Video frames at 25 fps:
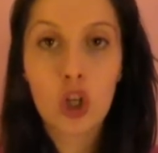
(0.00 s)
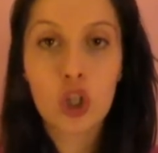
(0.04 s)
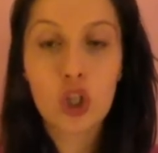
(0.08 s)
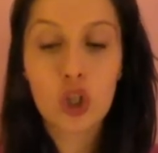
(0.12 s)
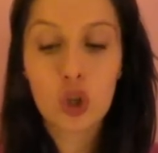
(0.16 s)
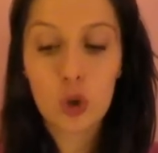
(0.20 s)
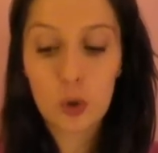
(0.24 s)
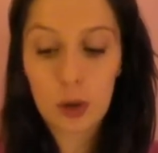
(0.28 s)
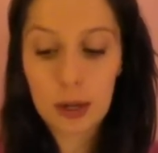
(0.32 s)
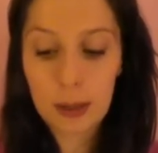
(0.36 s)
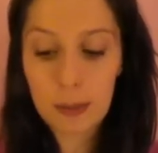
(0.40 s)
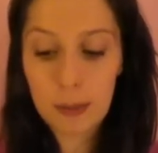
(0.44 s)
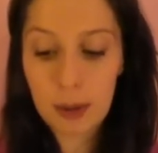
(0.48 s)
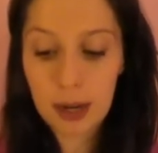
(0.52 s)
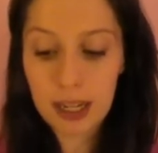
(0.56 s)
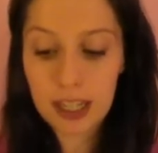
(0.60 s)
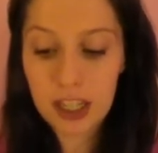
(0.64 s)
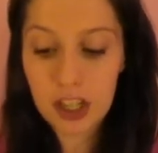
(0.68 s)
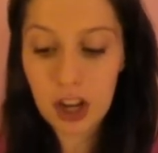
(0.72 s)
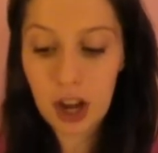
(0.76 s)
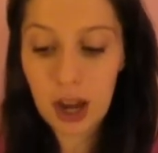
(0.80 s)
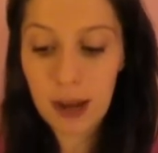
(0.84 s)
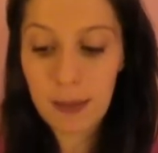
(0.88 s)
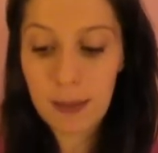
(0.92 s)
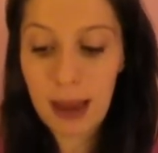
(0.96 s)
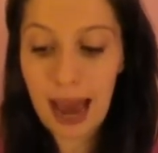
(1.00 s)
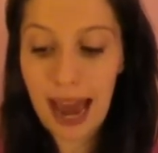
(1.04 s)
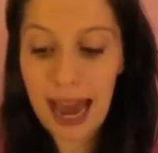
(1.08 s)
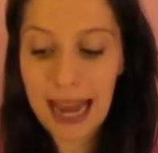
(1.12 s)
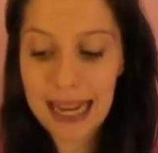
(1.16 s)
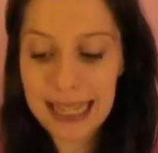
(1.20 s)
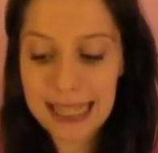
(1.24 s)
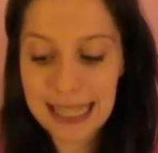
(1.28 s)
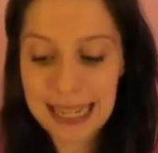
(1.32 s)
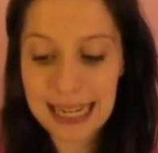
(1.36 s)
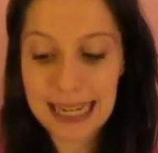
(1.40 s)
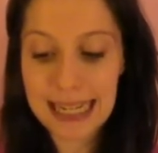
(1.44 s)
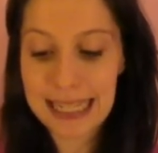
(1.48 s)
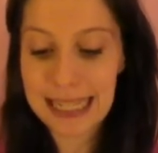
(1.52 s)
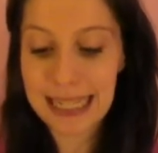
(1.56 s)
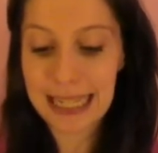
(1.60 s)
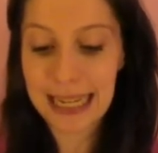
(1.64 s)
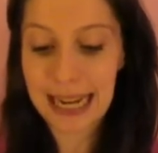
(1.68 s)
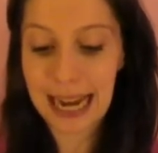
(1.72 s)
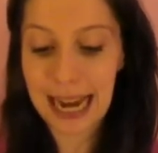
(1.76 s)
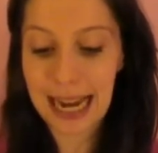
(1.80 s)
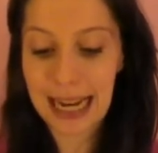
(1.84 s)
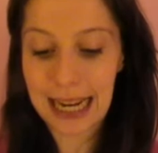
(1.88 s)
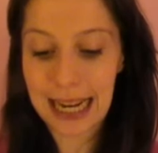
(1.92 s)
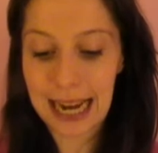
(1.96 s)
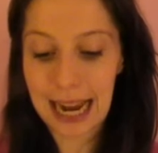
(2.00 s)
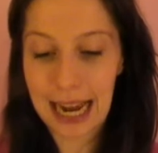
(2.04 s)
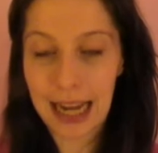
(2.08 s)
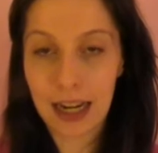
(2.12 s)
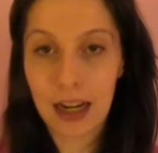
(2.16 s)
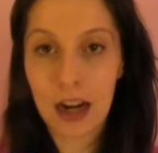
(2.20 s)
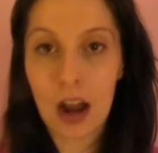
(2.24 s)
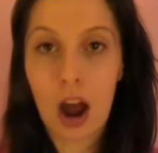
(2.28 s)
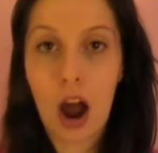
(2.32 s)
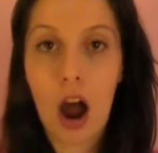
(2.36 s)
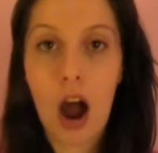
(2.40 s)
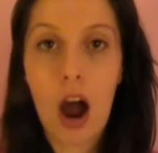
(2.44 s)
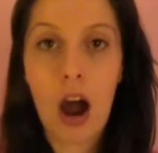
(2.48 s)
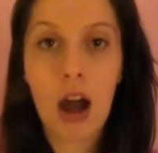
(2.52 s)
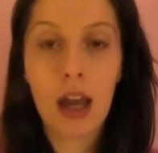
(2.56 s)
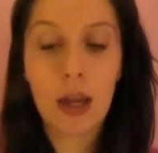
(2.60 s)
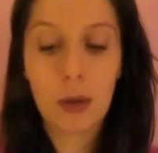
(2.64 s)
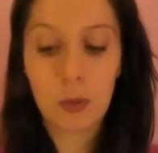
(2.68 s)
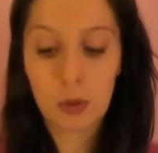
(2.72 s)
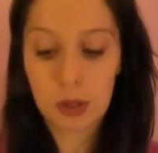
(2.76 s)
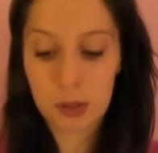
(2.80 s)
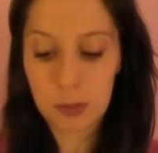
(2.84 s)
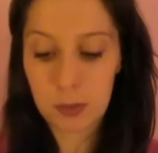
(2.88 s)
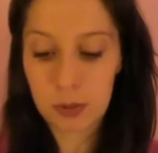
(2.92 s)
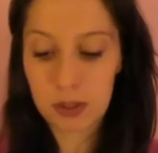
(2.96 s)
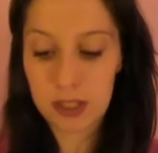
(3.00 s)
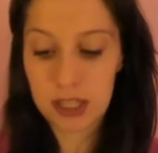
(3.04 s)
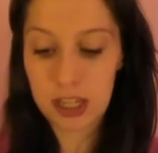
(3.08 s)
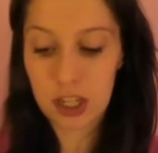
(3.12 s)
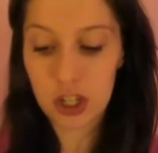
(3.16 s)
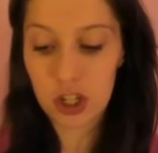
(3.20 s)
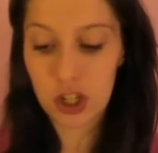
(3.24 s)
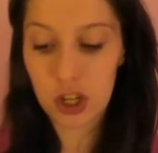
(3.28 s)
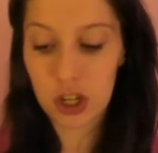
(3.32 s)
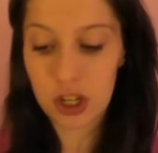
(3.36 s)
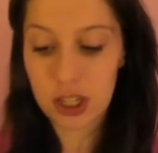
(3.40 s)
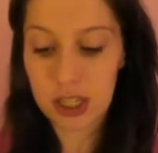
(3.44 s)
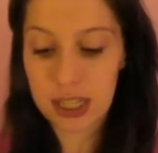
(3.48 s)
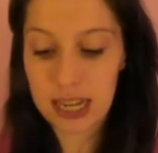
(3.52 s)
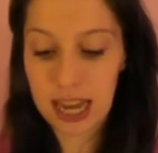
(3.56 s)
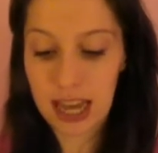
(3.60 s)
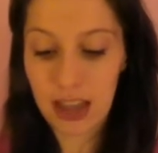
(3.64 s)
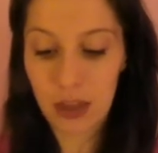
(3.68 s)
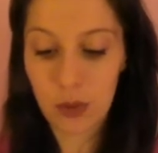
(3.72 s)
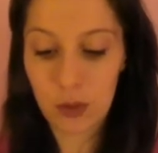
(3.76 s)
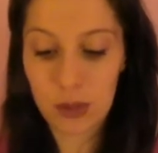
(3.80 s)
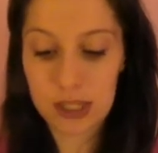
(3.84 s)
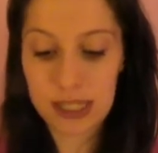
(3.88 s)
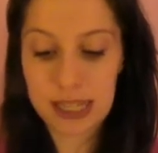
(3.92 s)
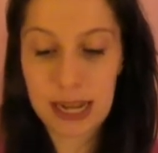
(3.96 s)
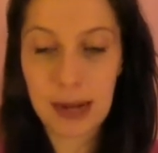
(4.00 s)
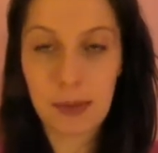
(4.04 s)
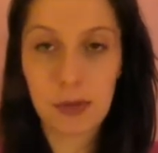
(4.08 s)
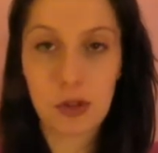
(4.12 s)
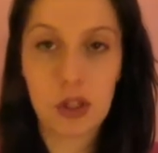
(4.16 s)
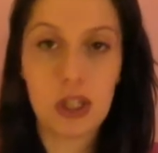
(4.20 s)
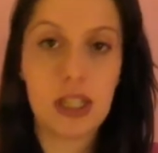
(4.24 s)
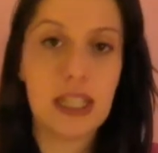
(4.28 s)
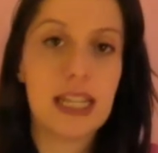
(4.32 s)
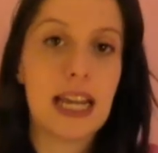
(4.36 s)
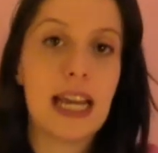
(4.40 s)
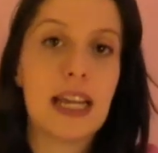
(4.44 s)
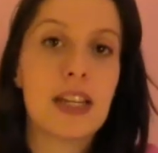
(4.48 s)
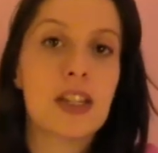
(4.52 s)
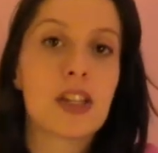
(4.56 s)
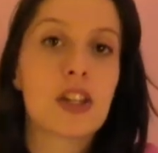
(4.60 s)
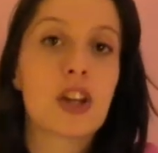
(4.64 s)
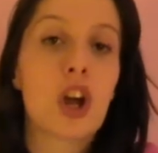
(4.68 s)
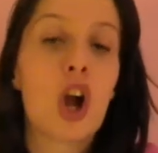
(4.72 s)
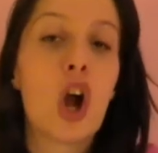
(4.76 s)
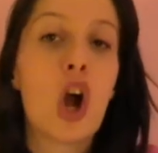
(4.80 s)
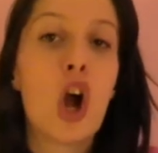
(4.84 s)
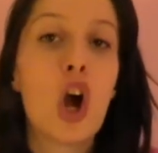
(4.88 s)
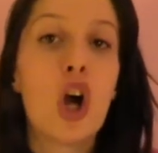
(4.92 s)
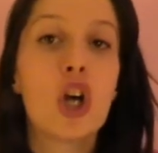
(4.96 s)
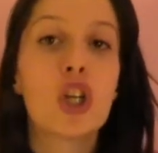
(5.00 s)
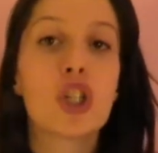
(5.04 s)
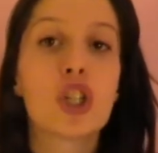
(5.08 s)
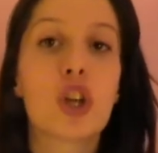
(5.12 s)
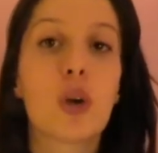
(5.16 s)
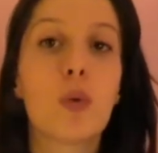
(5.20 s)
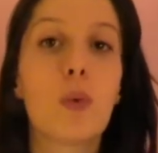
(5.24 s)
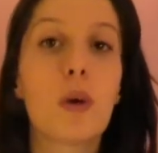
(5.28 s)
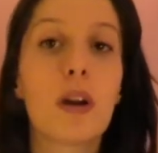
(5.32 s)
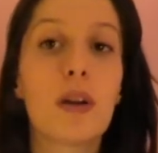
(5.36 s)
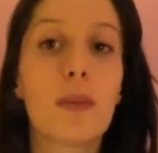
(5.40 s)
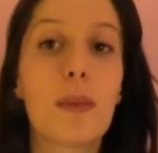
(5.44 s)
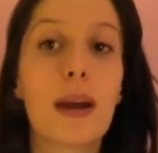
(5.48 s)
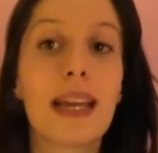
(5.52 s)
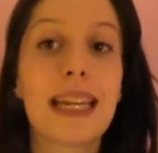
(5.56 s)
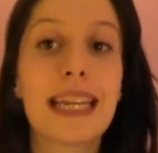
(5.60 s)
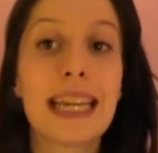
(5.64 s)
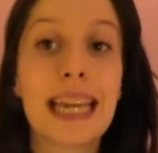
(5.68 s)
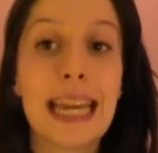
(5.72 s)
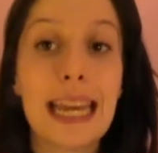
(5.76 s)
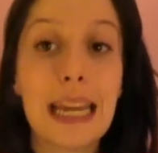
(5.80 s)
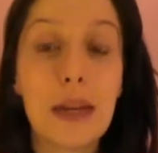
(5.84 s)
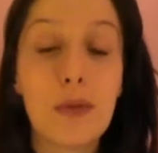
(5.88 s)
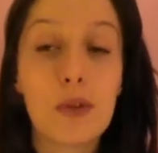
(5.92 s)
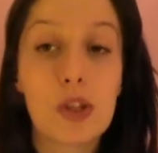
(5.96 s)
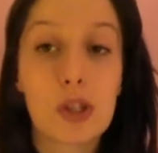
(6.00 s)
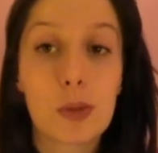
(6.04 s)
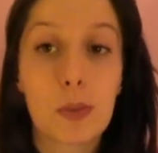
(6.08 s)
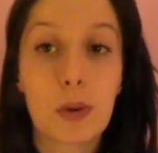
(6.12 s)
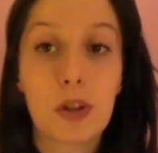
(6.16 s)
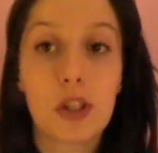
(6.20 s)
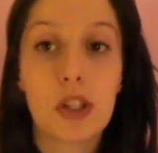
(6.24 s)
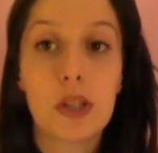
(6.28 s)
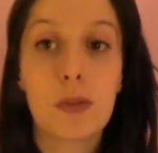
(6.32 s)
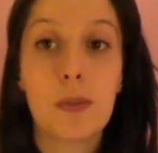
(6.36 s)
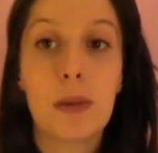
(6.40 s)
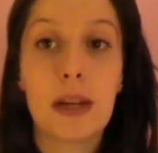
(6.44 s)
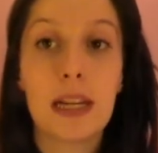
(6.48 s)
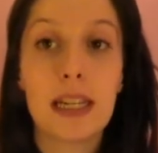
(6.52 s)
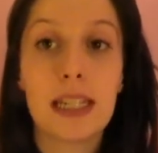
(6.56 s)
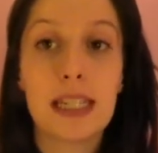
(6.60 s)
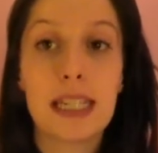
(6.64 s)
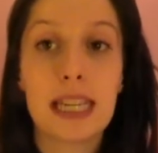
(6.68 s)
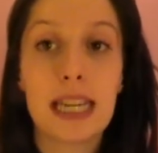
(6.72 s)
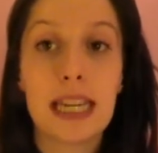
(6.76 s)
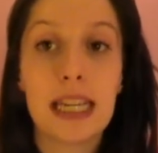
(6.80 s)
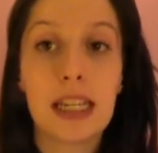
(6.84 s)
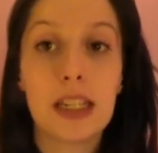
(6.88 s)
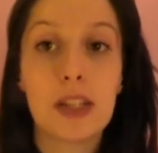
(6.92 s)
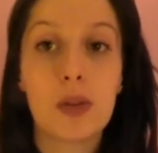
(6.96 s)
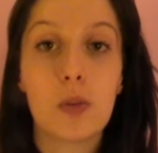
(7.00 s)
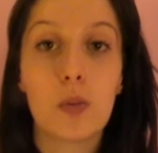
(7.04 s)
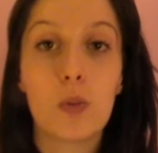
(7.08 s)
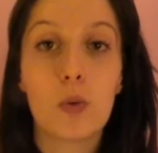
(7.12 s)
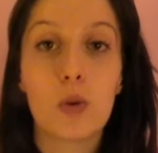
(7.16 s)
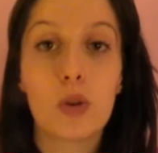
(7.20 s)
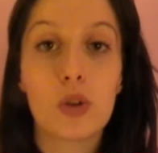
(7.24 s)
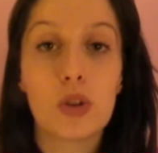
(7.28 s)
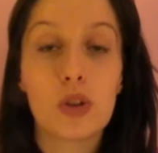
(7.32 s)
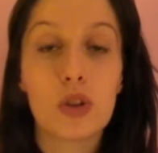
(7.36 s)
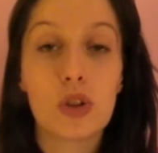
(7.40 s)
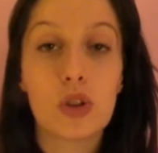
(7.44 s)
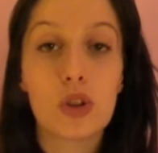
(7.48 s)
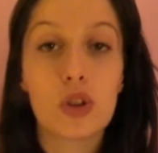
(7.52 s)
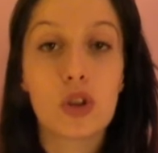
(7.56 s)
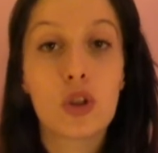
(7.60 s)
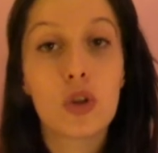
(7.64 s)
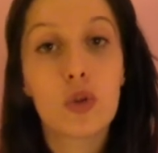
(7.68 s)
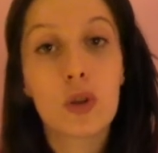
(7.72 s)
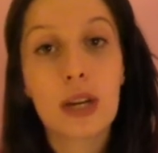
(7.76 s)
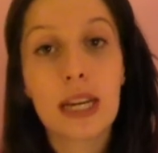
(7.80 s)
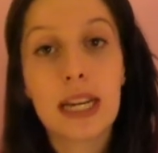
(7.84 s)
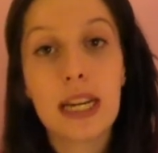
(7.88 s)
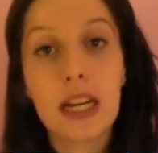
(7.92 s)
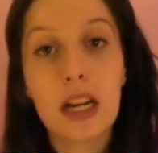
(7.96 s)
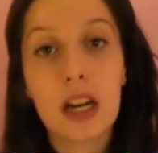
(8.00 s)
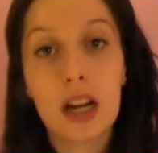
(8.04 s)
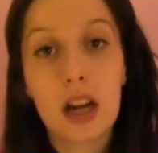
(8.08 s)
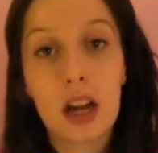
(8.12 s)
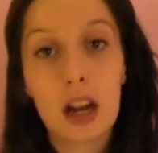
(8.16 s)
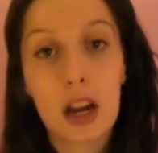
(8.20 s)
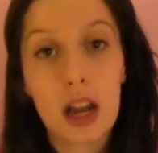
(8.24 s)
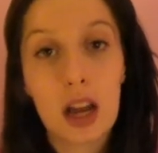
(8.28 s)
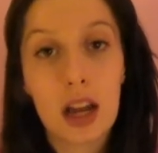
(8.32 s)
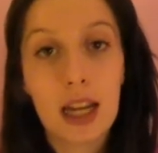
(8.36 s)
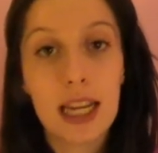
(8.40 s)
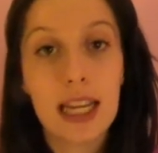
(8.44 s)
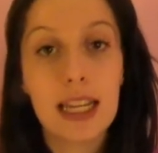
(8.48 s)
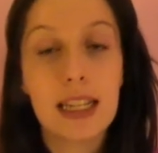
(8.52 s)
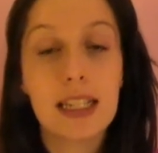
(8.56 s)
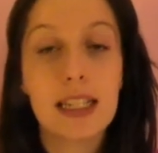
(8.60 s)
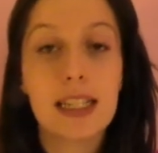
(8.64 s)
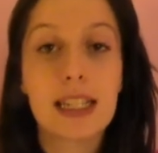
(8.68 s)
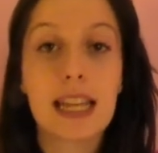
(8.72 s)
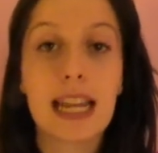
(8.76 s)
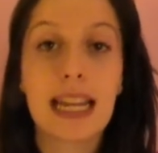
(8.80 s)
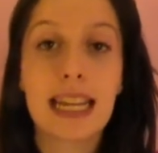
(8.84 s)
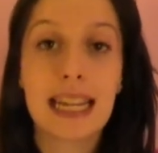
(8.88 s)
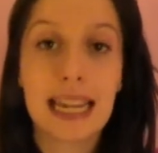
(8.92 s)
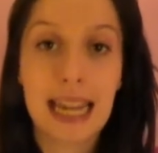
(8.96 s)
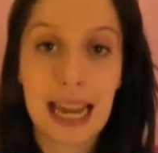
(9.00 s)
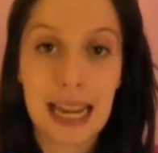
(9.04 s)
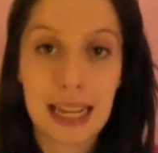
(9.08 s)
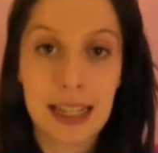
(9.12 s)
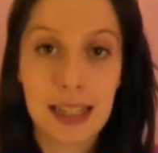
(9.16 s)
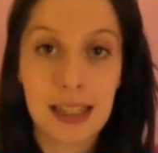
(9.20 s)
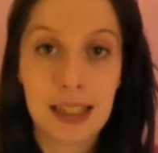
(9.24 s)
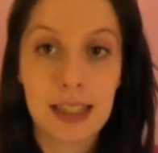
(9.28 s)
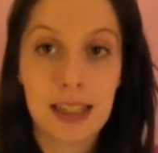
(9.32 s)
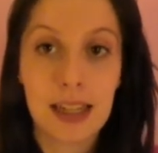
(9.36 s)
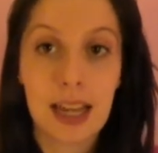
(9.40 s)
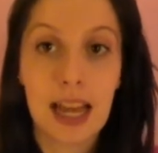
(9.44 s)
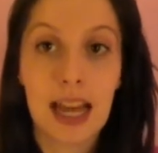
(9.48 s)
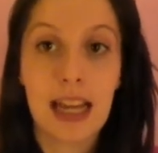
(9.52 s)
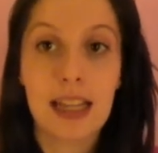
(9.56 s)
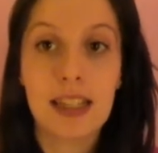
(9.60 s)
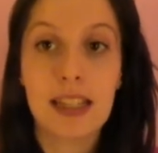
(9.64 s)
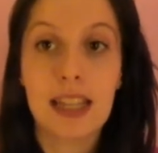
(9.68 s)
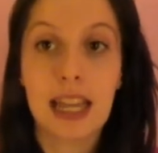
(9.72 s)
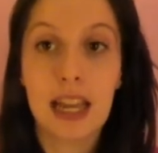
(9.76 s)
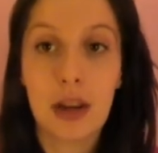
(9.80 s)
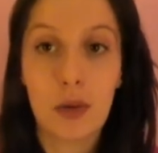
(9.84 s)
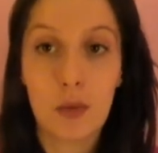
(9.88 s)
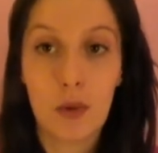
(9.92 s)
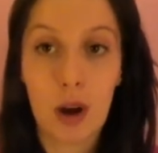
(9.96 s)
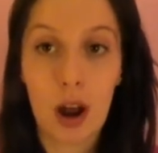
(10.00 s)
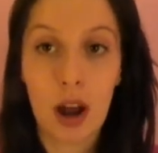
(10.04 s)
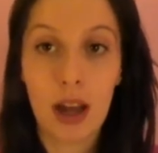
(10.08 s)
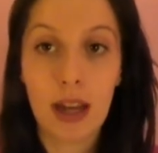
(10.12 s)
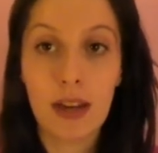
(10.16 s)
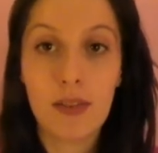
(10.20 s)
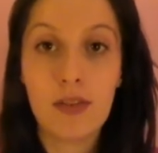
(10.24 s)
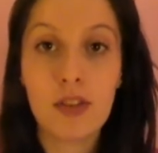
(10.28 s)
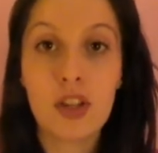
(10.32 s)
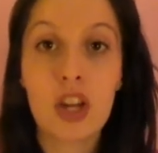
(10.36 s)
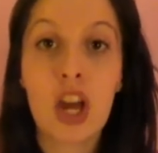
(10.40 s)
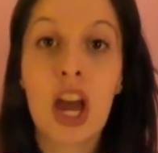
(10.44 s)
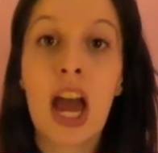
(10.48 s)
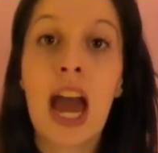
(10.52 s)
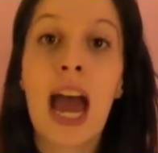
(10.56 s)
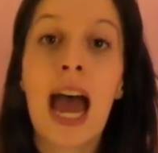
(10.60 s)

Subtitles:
During my time at Eden Can, I was positioned at the reception desk, so one of my key responsibilities was to greet clients and guests as they arrived,